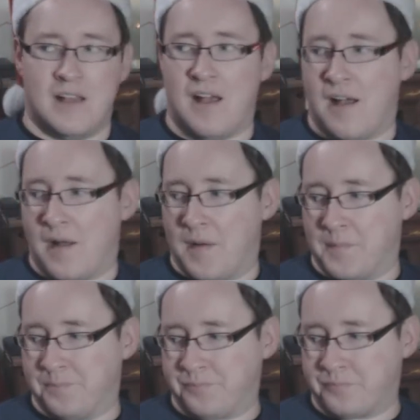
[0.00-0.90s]

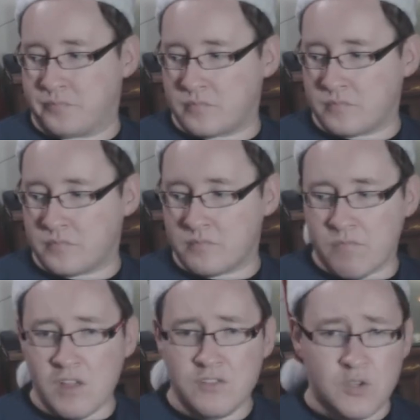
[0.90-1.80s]

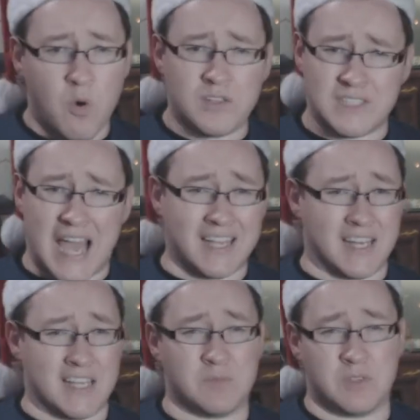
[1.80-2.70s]
to watch at
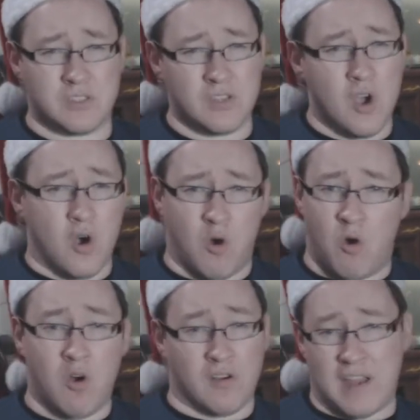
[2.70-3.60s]
Christmas
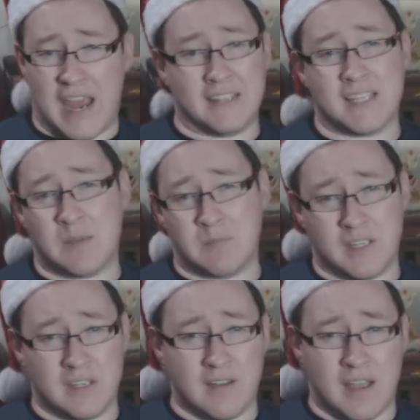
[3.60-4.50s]
or any time of the
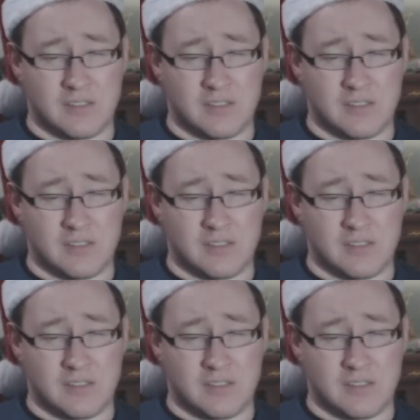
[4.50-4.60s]
year.